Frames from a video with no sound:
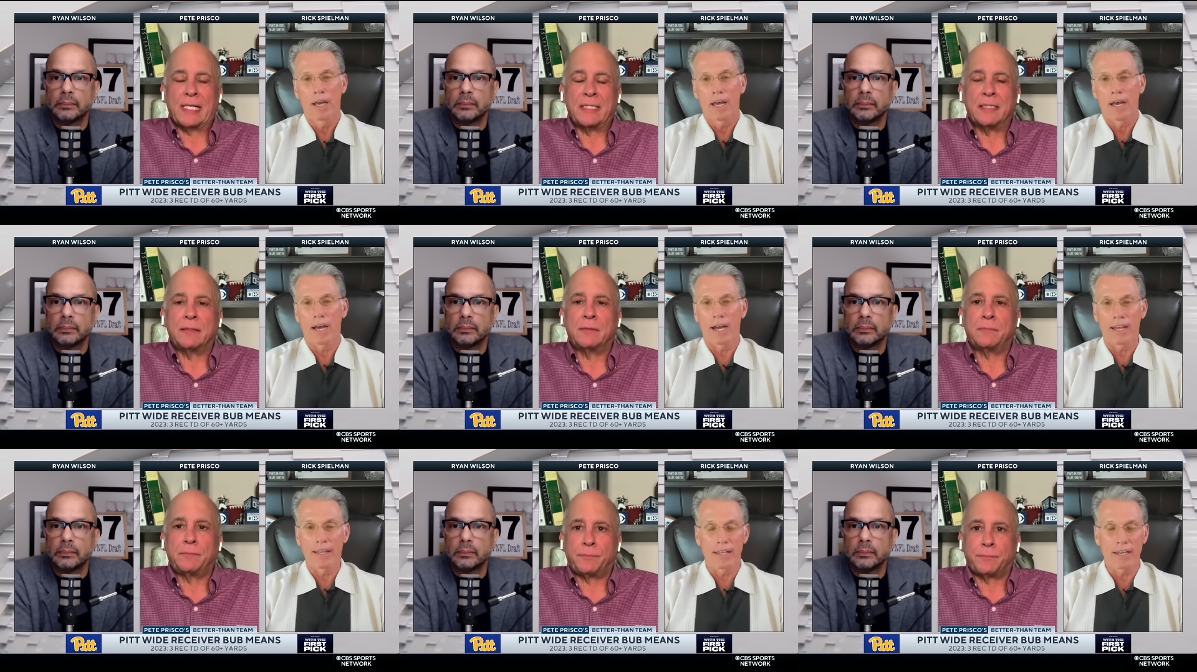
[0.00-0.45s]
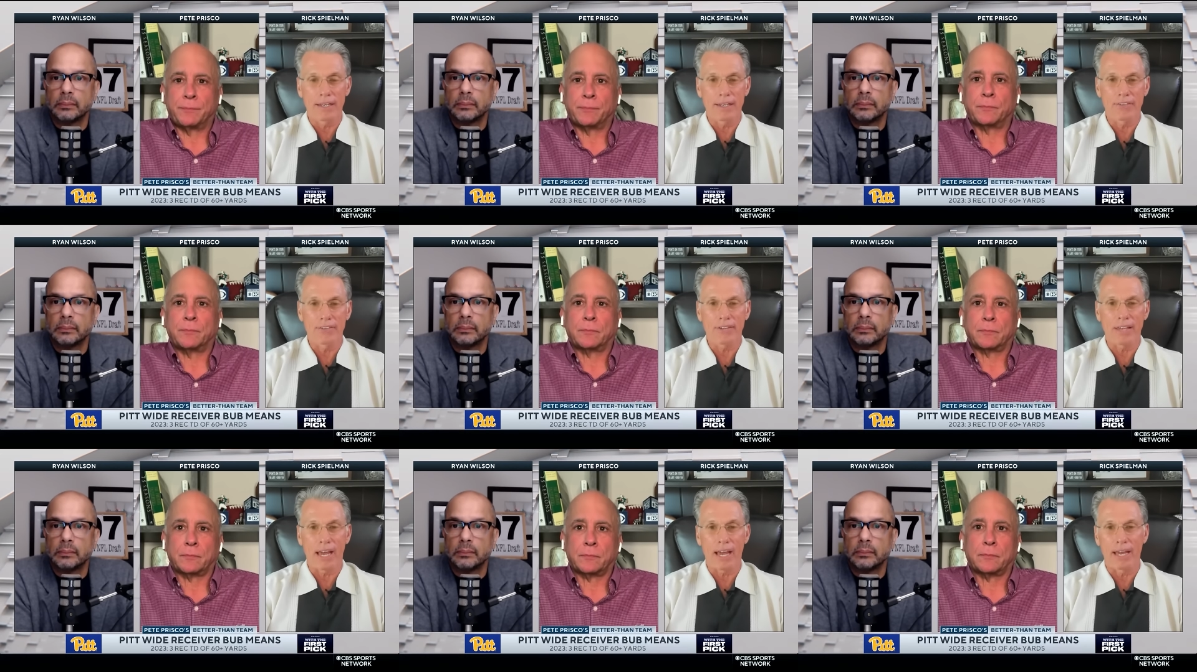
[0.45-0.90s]
Speaker 1: I think
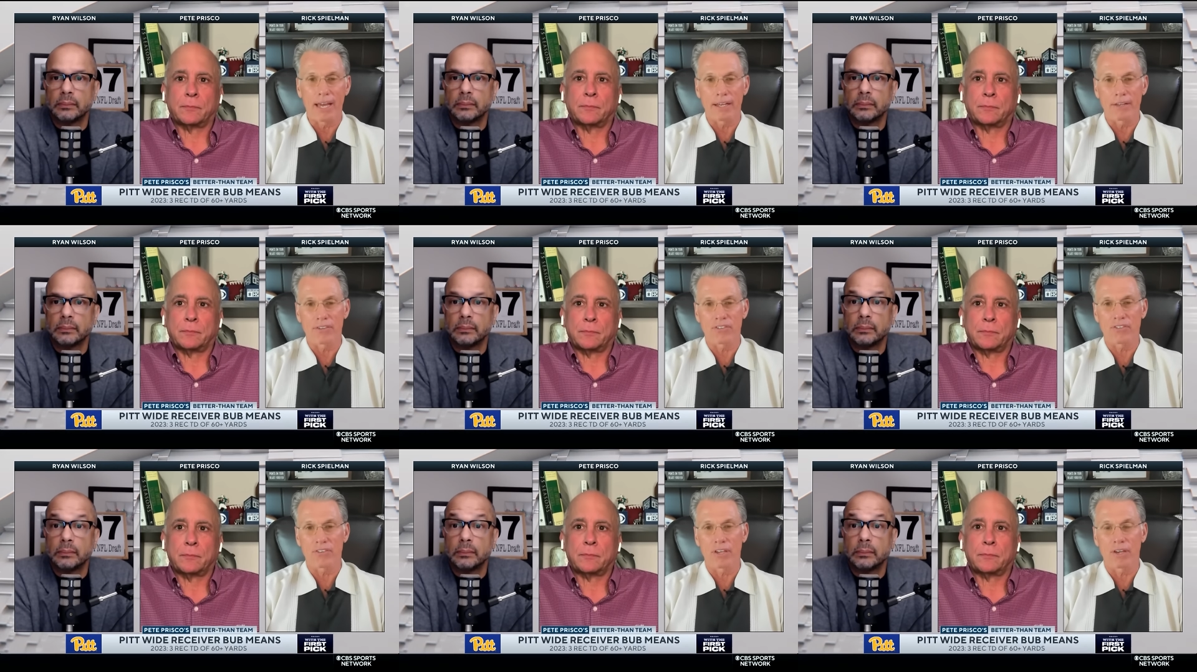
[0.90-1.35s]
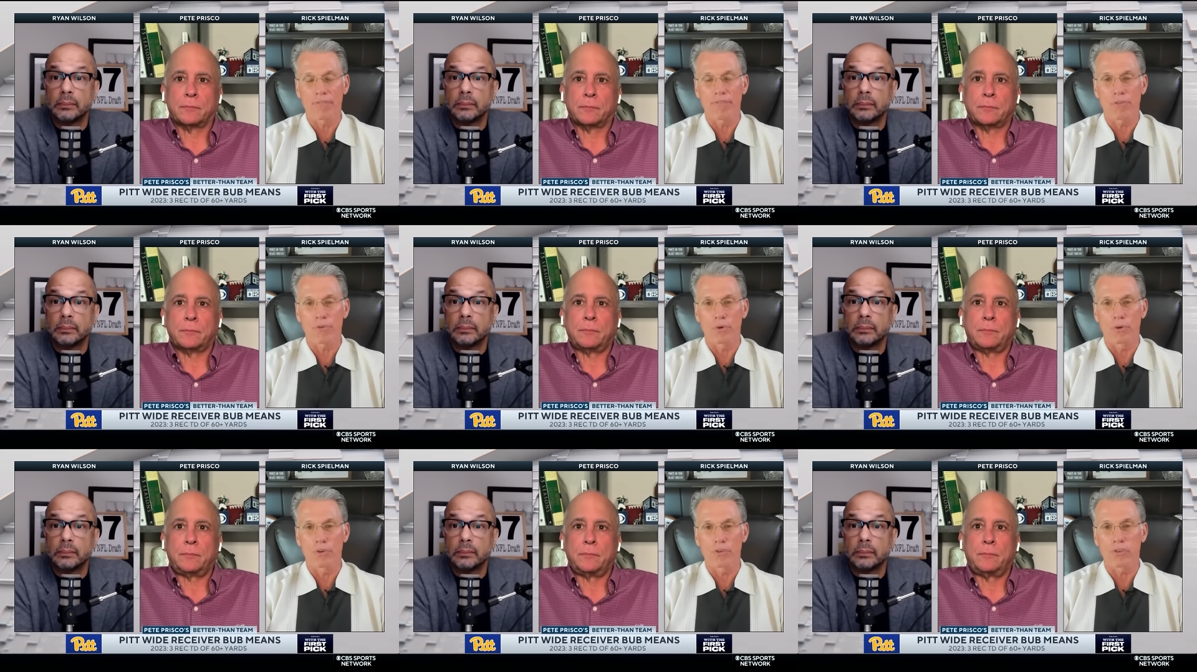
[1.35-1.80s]
this guy is stiff
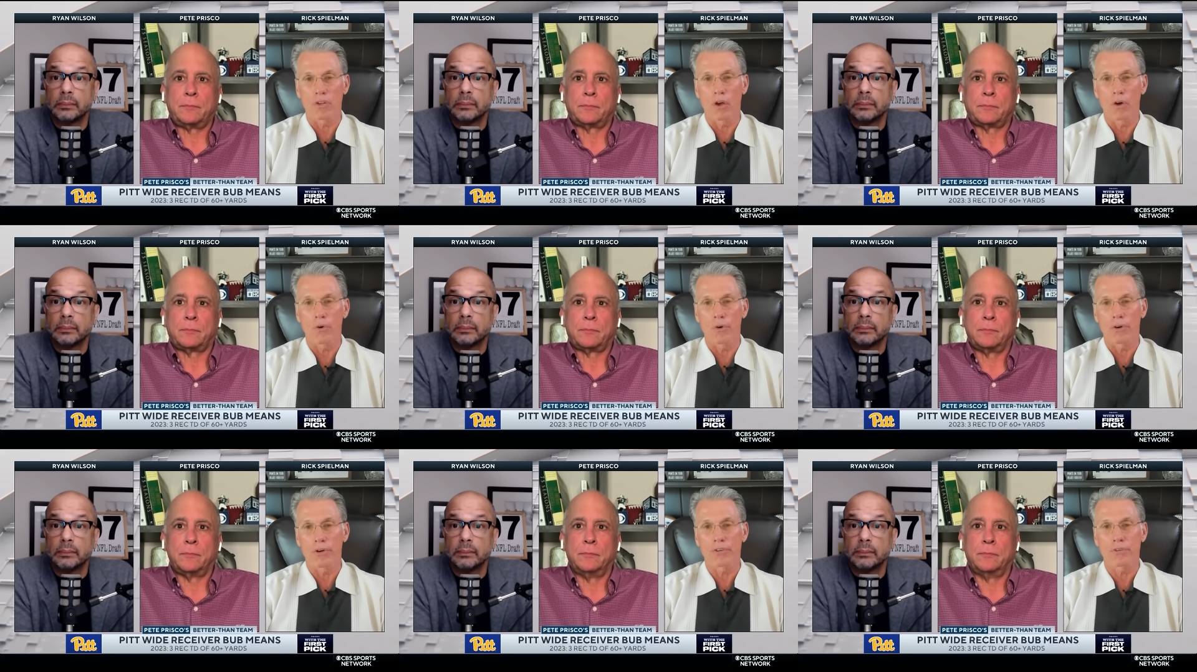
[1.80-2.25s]
through his lower,